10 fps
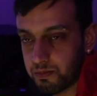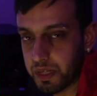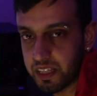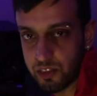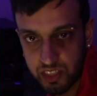
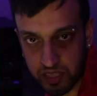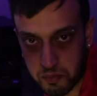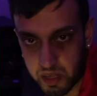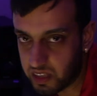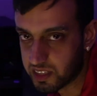Been used in
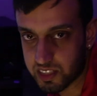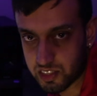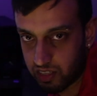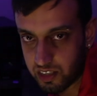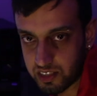millions of
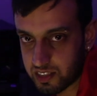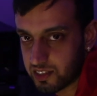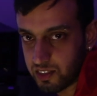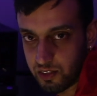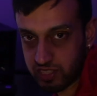songs,
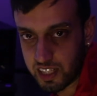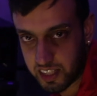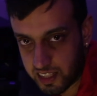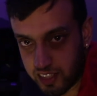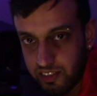so it's
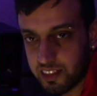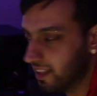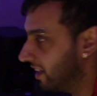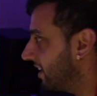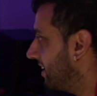nothing new.
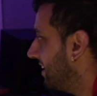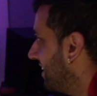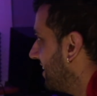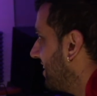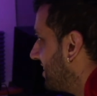
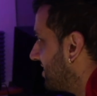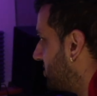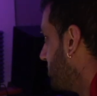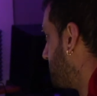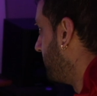
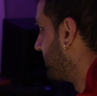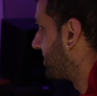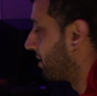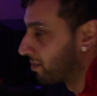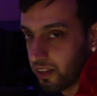It's just
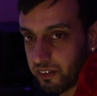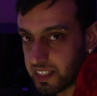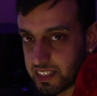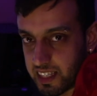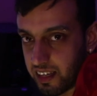pitched up to the
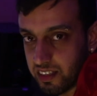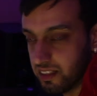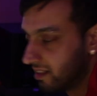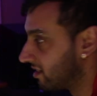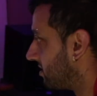right scale,
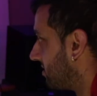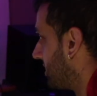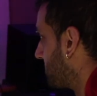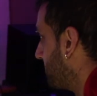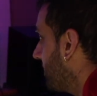and
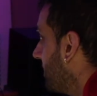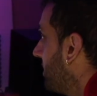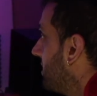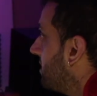that's about it.